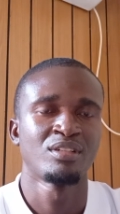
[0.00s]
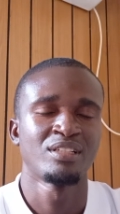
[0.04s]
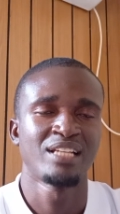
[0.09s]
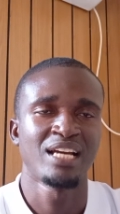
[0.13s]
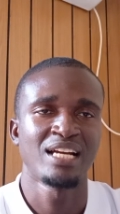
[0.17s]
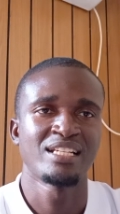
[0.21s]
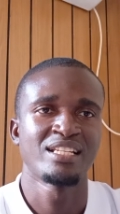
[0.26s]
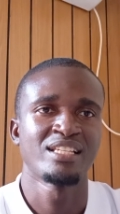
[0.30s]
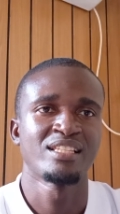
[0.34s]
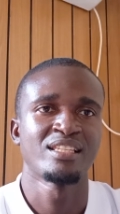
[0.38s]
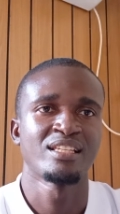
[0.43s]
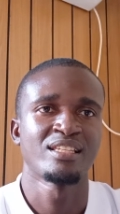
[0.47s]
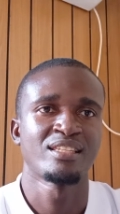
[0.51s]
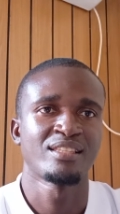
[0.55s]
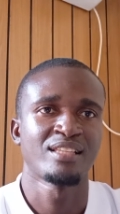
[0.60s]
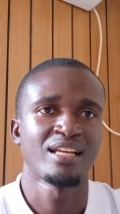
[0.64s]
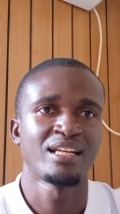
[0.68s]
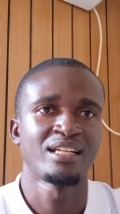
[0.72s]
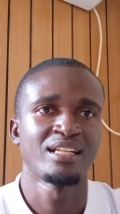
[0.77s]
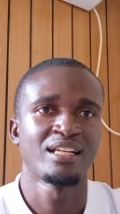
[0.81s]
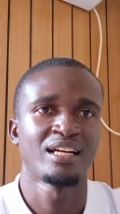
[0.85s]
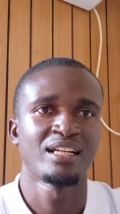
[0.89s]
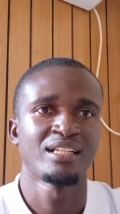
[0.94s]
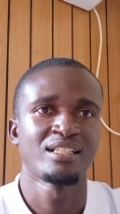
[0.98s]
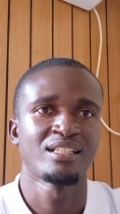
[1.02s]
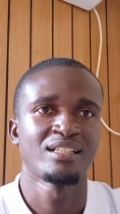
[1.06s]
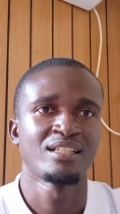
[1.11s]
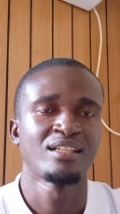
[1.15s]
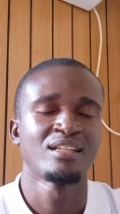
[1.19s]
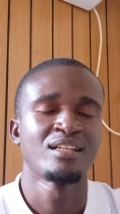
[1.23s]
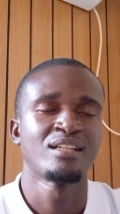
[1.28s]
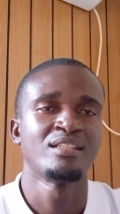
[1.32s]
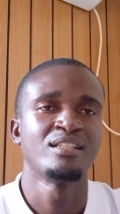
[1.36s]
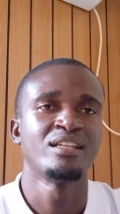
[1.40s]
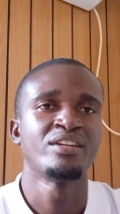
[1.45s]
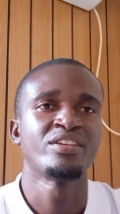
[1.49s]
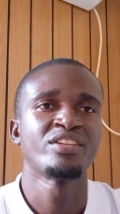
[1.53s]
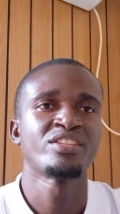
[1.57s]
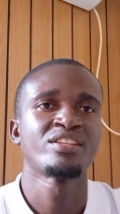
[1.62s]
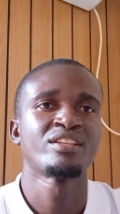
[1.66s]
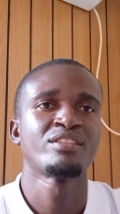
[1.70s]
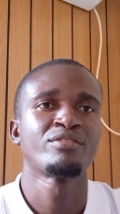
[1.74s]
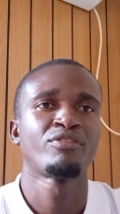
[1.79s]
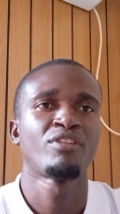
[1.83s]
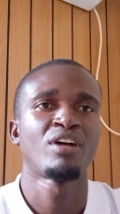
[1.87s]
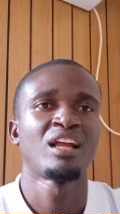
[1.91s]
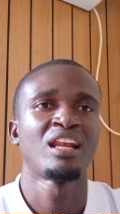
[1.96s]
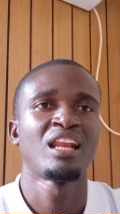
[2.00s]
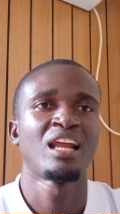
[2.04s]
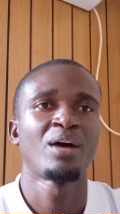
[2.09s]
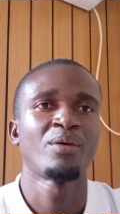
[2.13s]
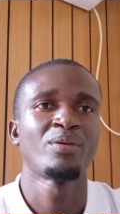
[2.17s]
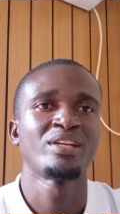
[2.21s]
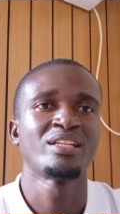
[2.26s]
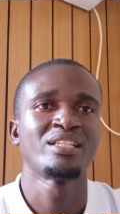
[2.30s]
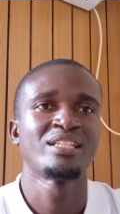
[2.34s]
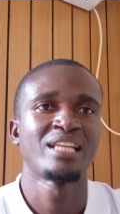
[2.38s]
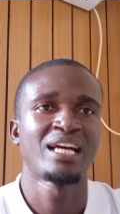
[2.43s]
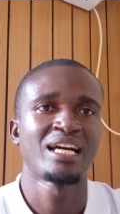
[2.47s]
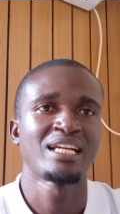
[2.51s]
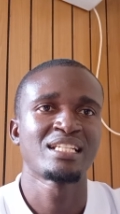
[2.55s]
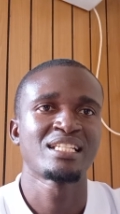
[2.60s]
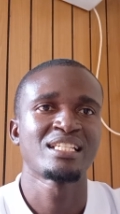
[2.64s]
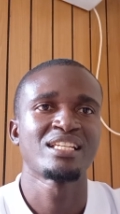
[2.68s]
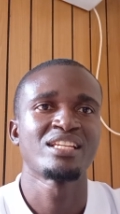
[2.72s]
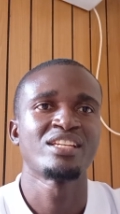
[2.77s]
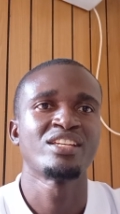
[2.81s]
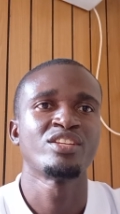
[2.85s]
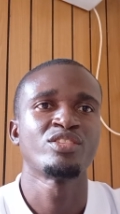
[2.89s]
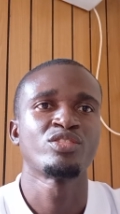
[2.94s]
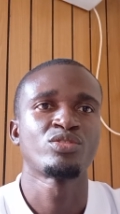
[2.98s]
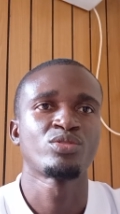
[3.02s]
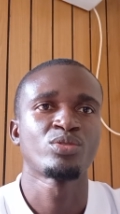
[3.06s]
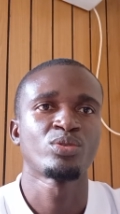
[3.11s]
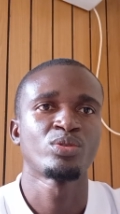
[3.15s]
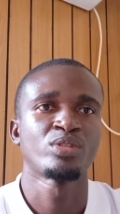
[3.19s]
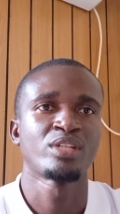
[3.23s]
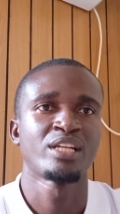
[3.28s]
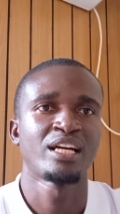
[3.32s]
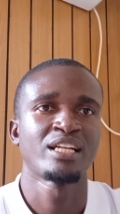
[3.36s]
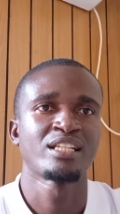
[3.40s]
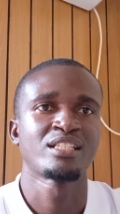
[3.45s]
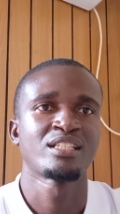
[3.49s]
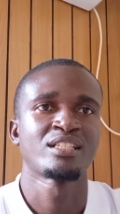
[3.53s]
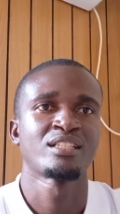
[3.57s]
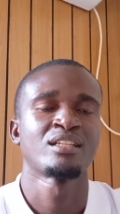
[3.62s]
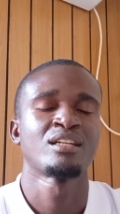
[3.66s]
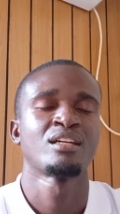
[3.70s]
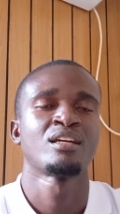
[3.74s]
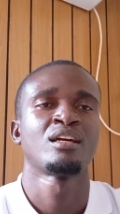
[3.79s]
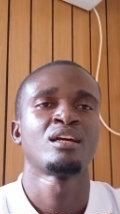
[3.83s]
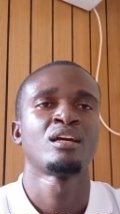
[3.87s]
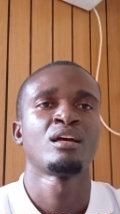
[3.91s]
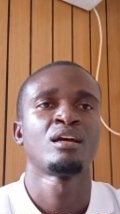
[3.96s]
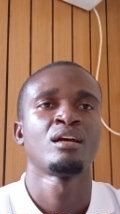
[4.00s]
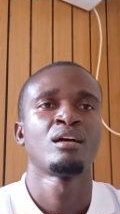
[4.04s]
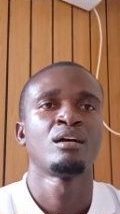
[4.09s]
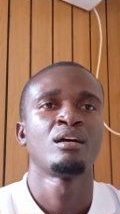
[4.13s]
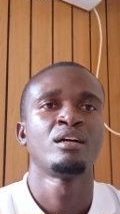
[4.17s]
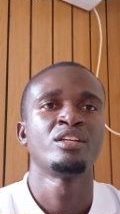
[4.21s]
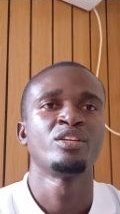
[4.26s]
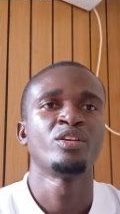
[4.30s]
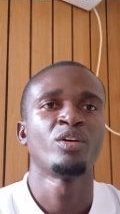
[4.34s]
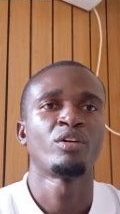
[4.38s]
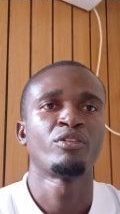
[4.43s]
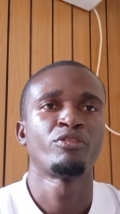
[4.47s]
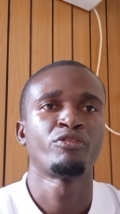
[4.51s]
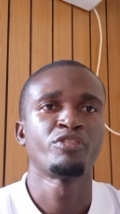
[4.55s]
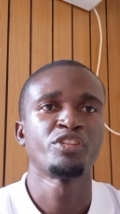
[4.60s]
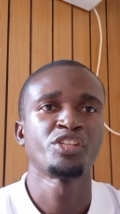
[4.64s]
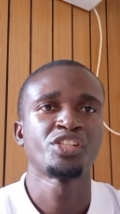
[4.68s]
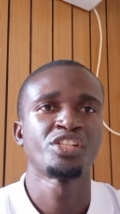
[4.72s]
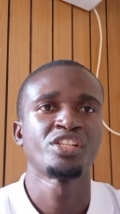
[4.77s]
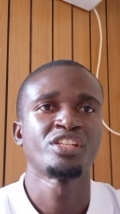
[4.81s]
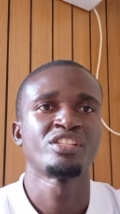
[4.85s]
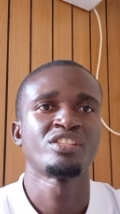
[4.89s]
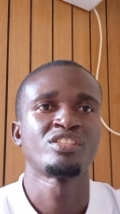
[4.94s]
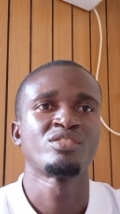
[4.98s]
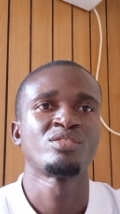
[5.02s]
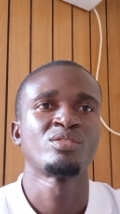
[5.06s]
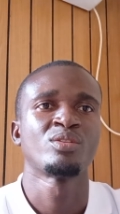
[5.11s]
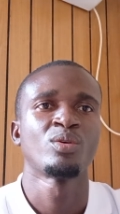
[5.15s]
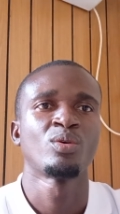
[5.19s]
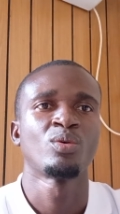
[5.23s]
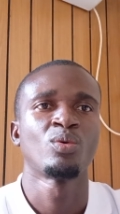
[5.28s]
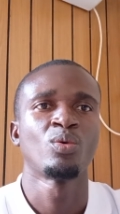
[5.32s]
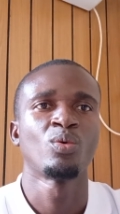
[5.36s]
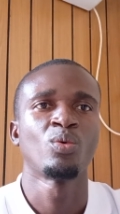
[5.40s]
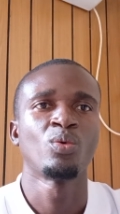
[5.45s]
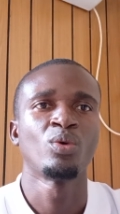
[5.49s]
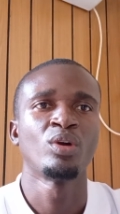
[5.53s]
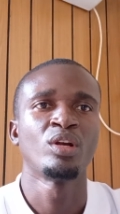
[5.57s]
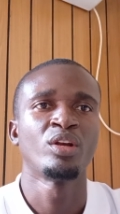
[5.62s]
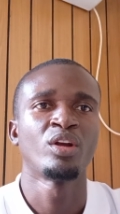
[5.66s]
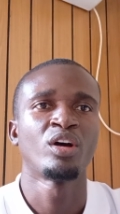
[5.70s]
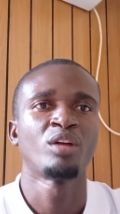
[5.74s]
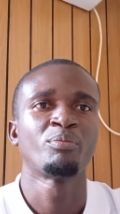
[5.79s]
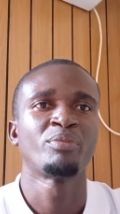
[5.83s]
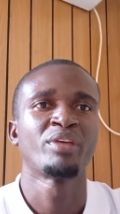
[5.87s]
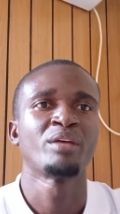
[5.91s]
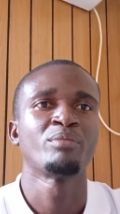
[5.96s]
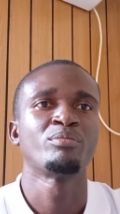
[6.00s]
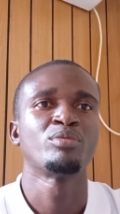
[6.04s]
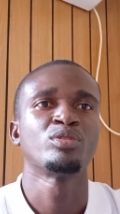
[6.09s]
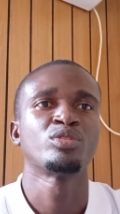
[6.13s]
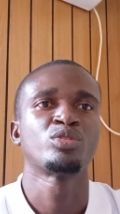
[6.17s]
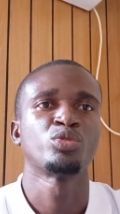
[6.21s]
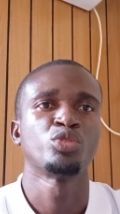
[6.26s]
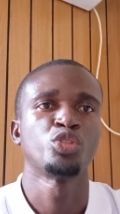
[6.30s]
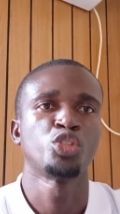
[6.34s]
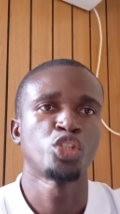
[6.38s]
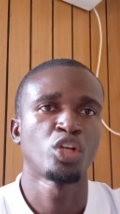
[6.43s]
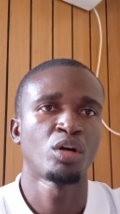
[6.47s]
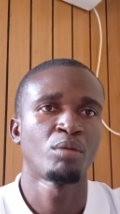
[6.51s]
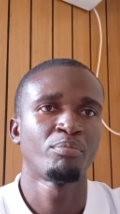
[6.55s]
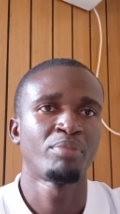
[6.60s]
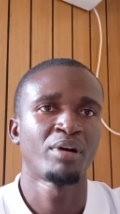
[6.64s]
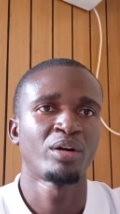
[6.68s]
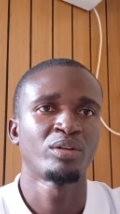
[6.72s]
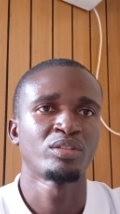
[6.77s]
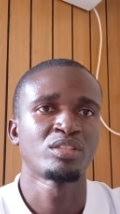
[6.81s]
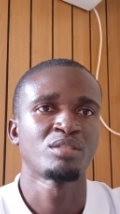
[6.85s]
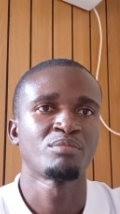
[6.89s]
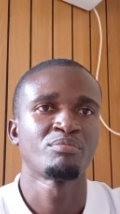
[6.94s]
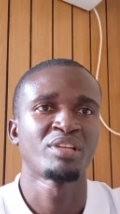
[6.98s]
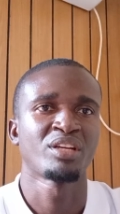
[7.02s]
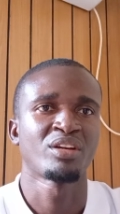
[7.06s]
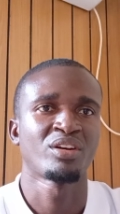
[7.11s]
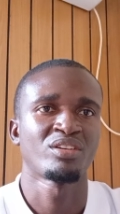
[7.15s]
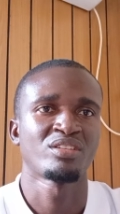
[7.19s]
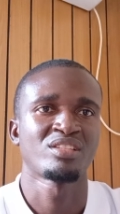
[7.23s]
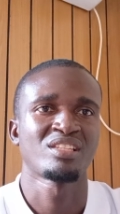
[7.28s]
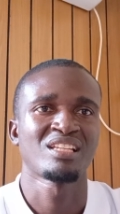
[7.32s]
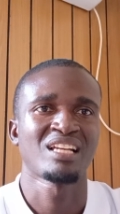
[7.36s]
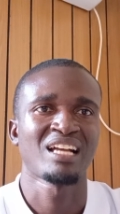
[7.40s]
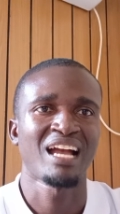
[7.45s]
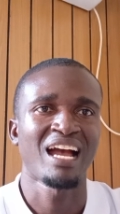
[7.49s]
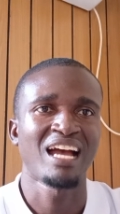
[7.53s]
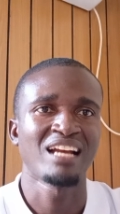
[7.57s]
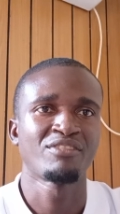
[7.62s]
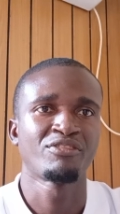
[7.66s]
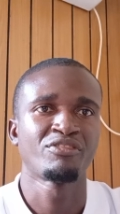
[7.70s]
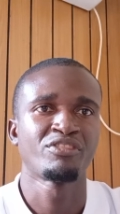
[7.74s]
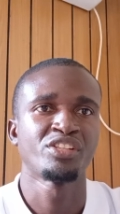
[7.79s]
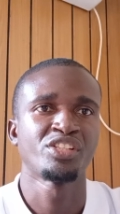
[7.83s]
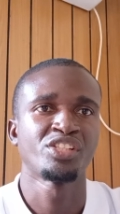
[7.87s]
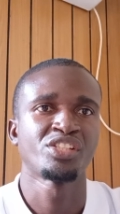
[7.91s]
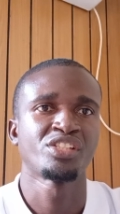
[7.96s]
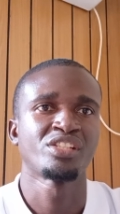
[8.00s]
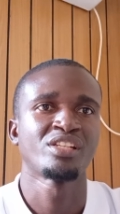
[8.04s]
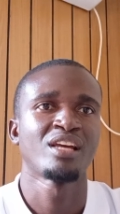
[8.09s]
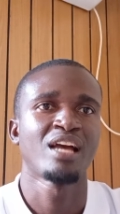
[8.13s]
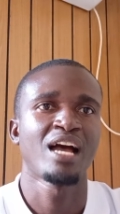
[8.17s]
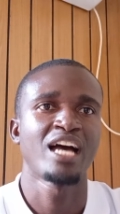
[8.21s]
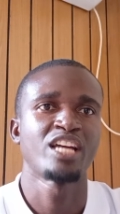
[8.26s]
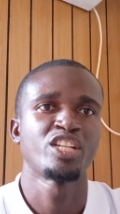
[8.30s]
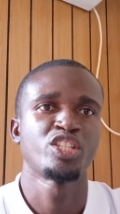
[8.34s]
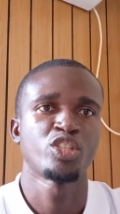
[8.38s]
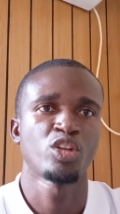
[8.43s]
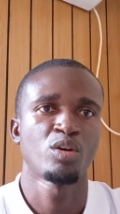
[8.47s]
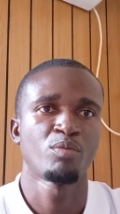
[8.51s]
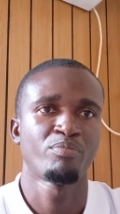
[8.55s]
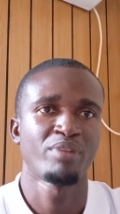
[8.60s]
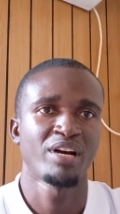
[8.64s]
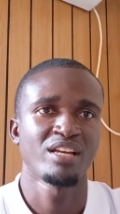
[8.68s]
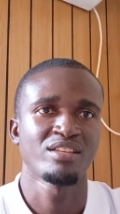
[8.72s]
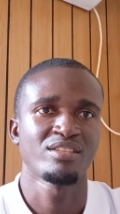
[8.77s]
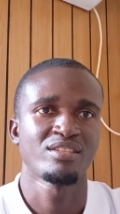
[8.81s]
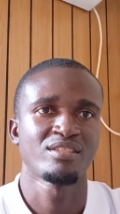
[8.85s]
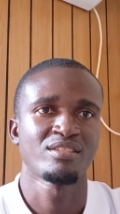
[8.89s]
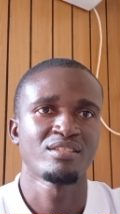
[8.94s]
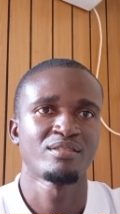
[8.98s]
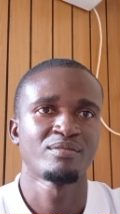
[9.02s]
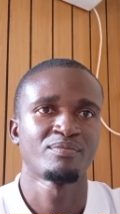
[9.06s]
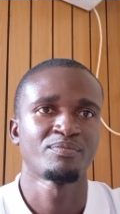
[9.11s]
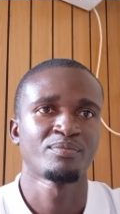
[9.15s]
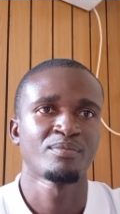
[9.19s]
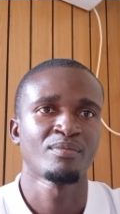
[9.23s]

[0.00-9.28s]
That is the standard. The reason for allowing that is so that your fishes will not be able to jump out because catfish are jumpers.